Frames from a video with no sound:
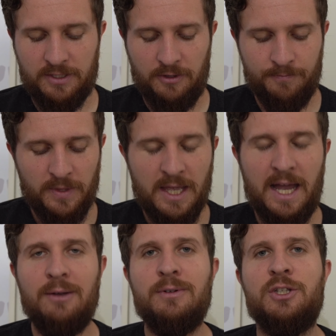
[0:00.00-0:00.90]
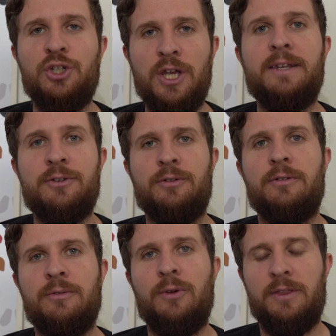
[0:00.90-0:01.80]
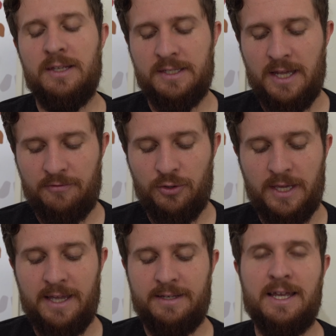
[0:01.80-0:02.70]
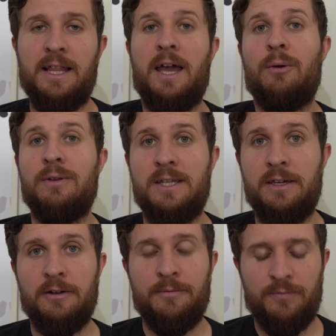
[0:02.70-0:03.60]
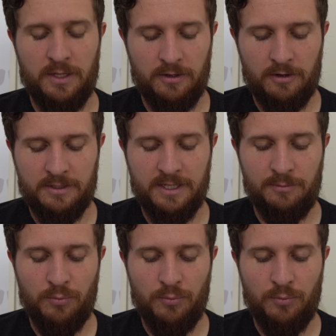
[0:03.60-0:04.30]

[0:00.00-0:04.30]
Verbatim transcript: So I was gentle with this knife. You can't tell I was here. There aren't any